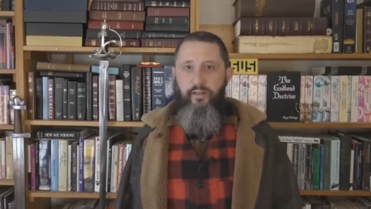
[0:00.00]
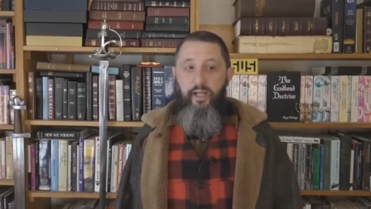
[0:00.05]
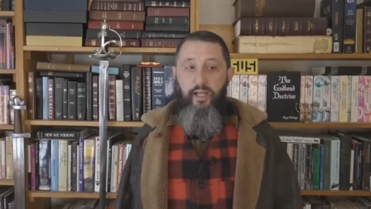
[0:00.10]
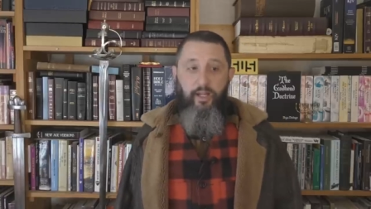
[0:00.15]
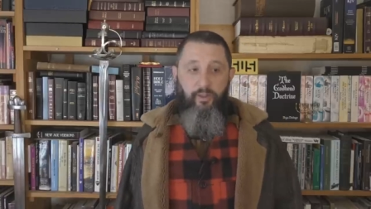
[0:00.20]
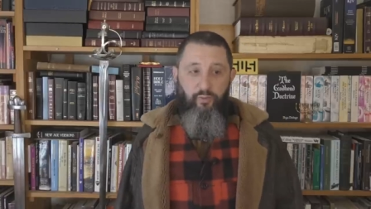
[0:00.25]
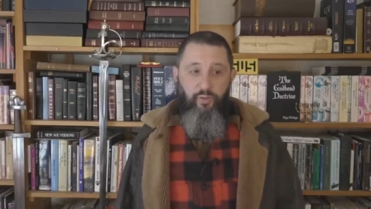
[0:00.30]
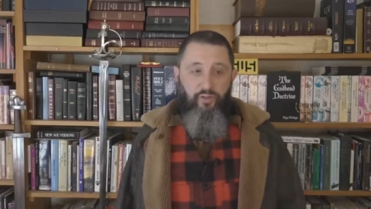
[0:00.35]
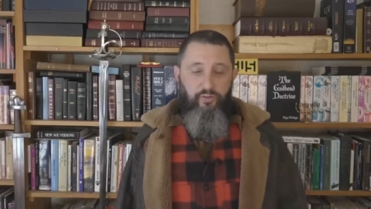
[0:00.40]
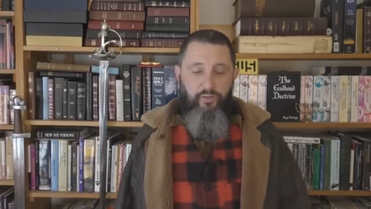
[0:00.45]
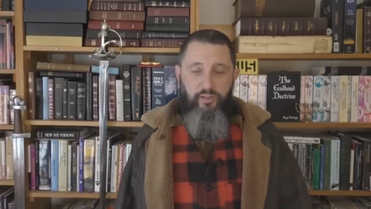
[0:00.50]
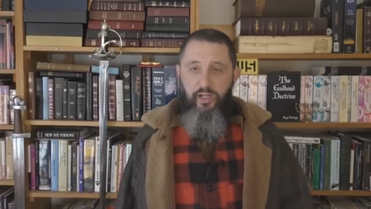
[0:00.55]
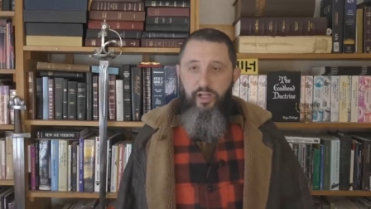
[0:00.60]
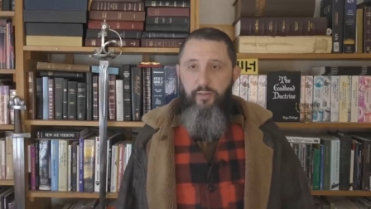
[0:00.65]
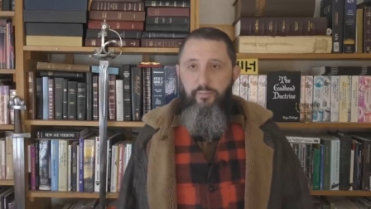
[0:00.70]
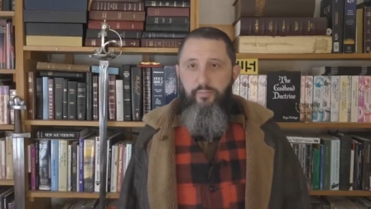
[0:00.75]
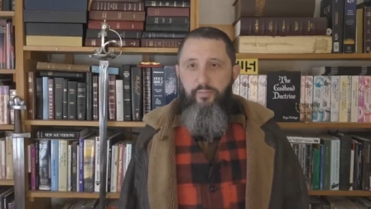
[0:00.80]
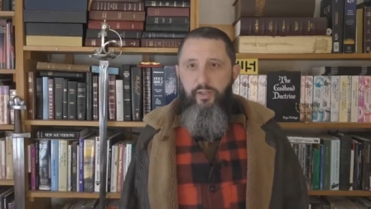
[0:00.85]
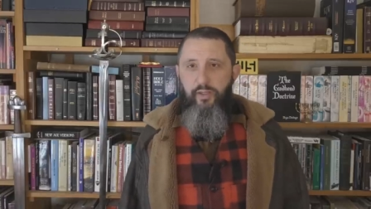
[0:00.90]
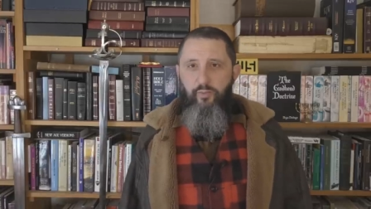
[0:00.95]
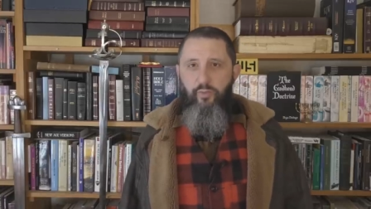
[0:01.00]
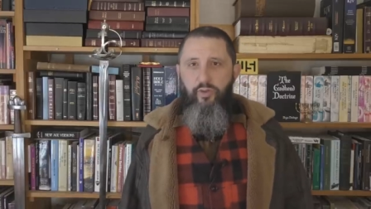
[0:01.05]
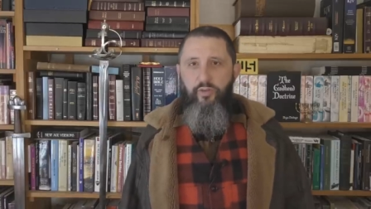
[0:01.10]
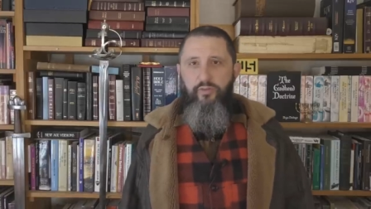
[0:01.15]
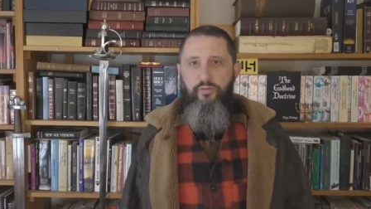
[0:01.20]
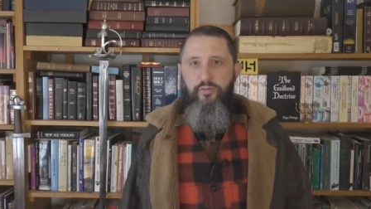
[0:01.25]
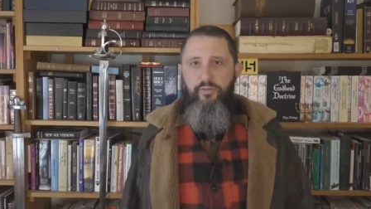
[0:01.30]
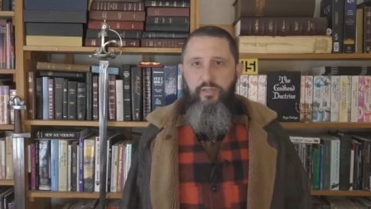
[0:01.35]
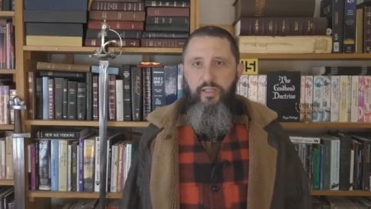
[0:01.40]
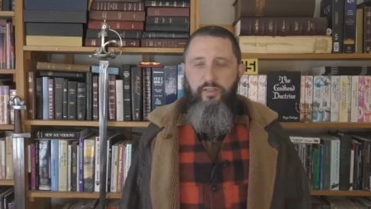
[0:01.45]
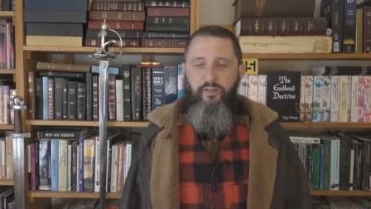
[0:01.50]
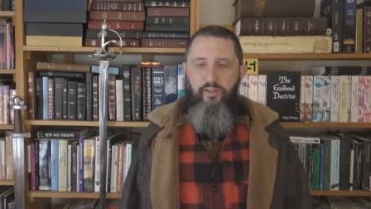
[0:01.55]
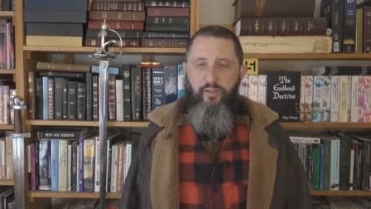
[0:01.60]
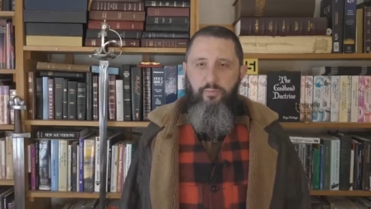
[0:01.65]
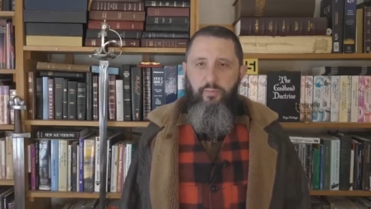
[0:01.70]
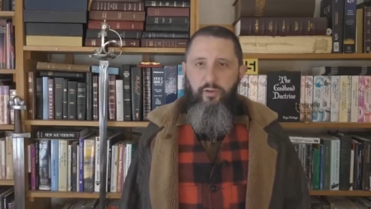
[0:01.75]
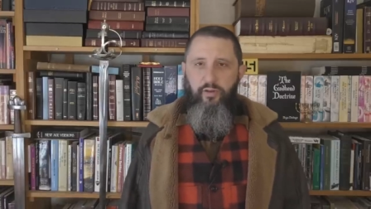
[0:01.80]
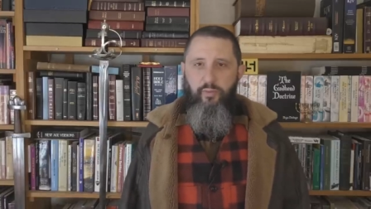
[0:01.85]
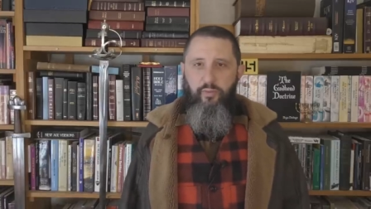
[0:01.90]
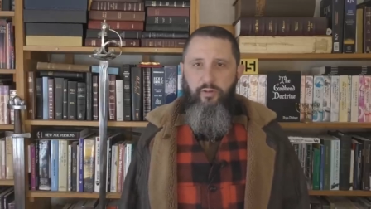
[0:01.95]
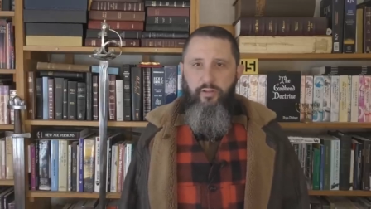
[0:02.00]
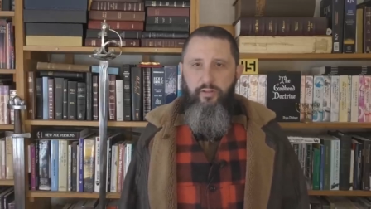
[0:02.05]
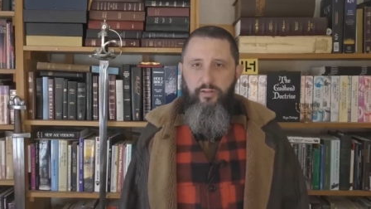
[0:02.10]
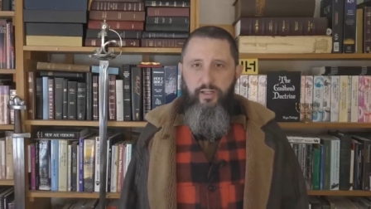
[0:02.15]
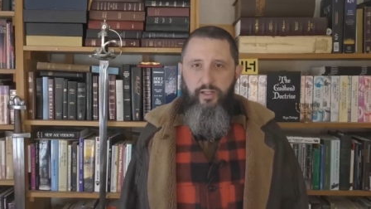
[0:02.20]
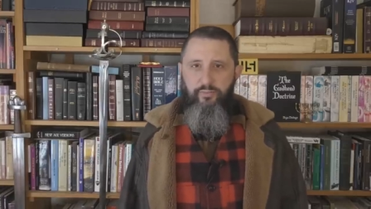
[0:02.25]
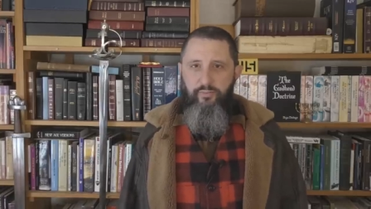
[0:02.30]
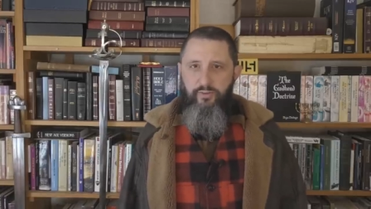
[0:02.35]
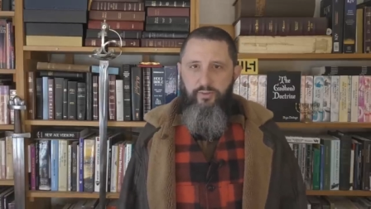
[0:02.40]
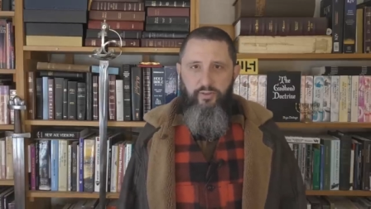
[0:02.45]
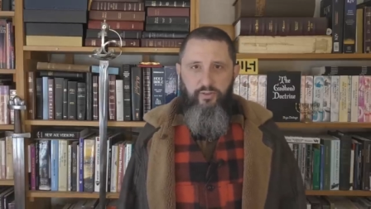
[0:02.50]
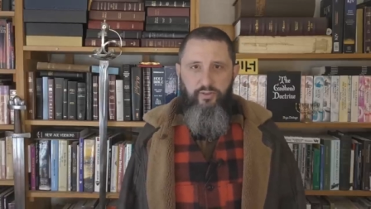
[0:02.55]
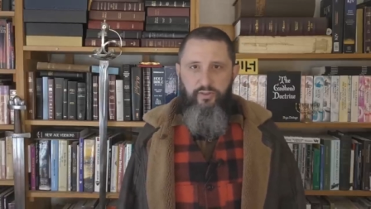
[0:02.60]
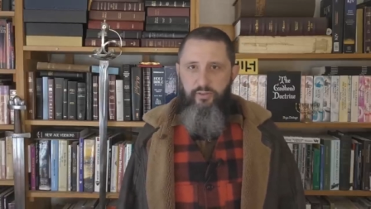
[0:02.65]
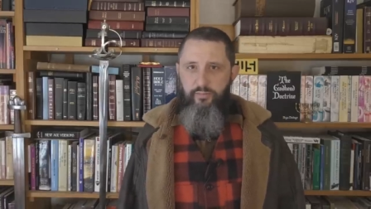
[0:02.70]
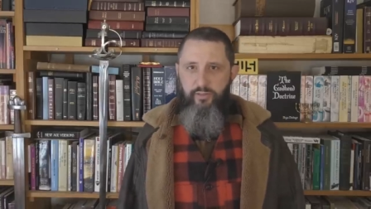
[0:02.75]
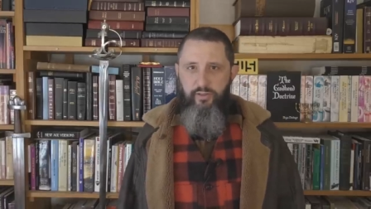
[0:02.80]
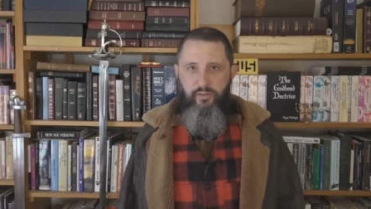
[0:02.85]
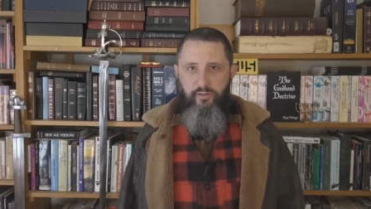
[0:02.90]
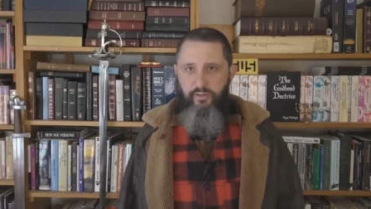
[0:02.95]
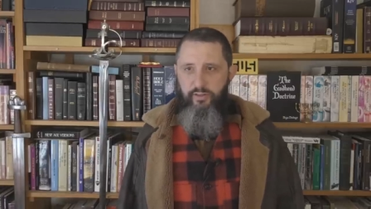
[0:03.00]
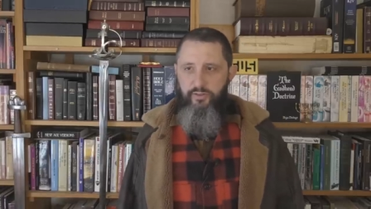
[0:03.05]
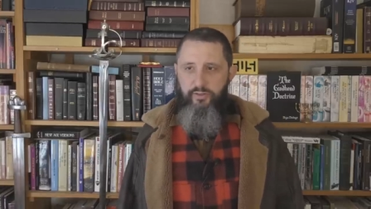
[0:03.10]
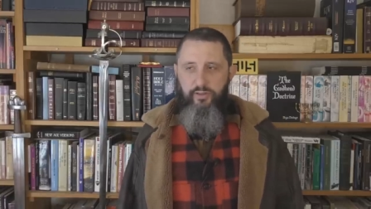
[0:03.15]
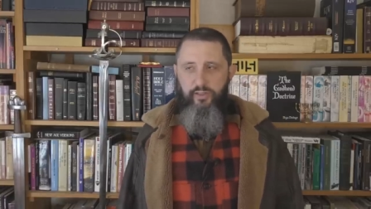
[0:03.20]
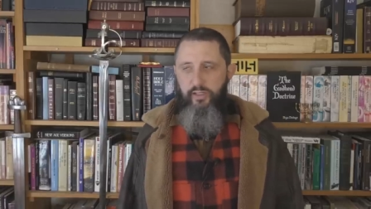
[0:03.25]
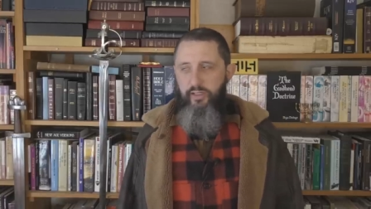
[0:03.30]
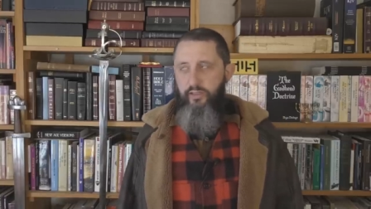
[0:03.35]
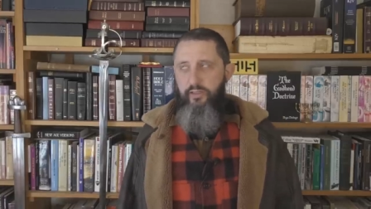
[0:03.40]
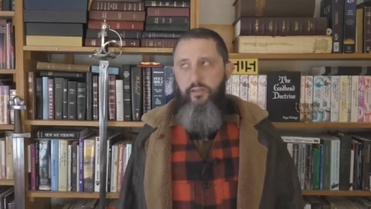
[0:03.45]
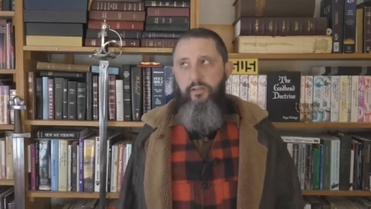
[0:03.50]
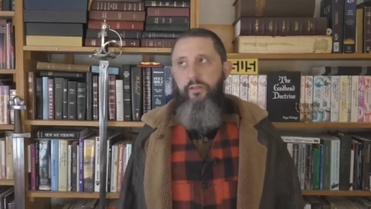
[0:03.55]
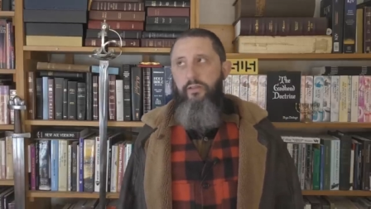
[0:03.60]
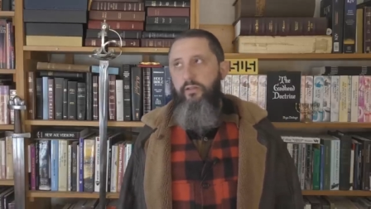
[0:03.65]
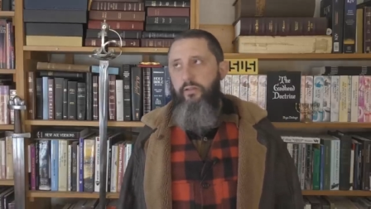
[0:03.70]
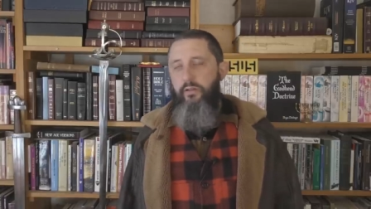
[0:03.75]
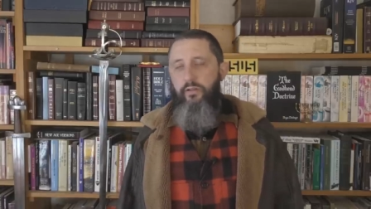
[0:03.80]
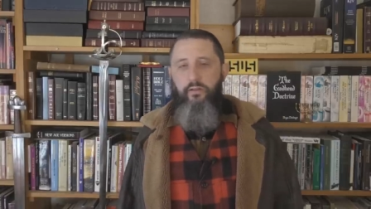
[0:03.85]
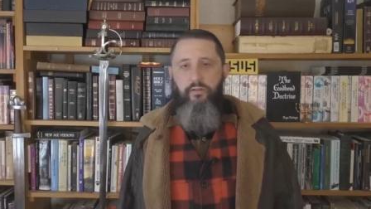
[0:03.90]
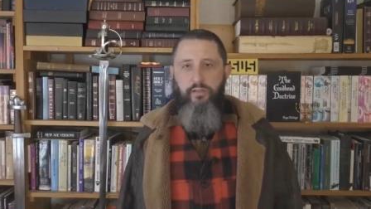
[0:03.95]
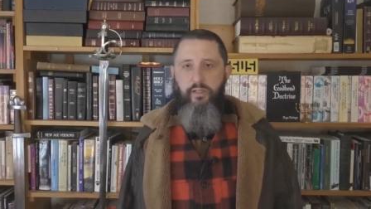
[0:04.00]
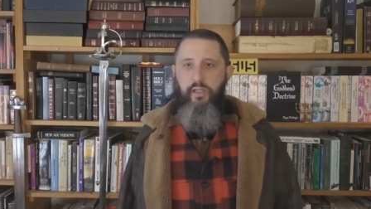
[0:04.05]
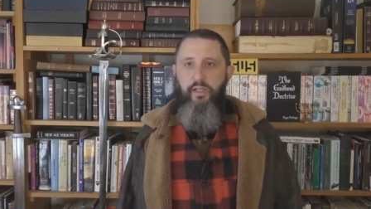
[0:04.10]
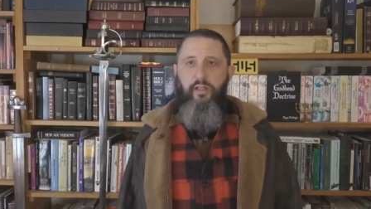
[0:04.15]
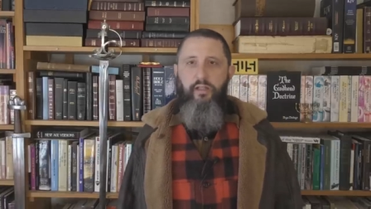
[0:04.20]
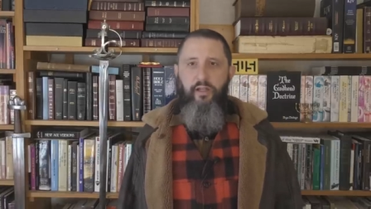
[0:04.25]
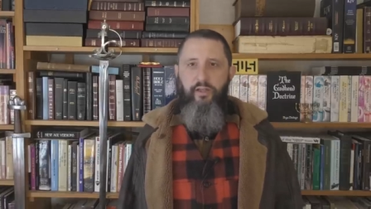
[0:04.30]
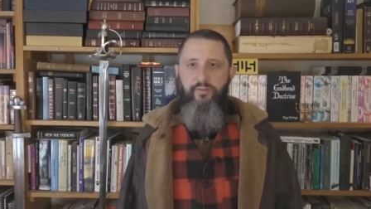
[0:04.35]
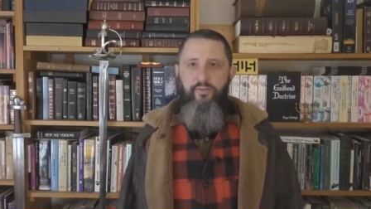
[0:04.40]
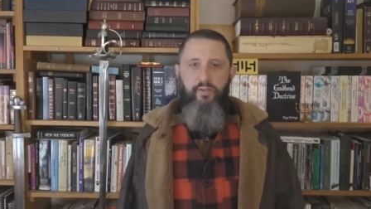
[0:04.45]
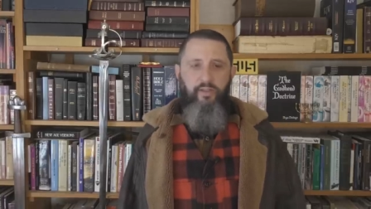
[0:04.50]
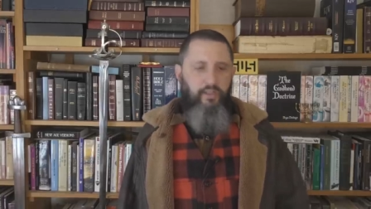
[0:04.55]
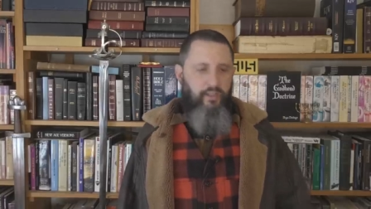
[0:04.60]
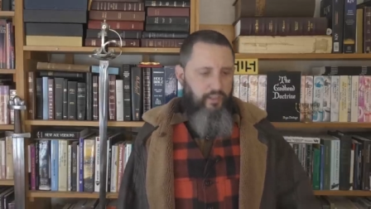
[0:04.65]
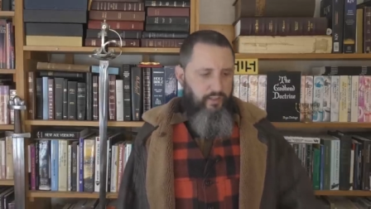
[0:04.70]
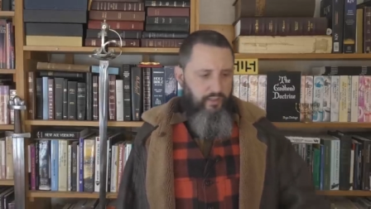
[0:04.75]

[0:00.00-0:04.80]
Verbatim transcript: and it will come it will get to the point where the devil's just simply going to say okay, enough.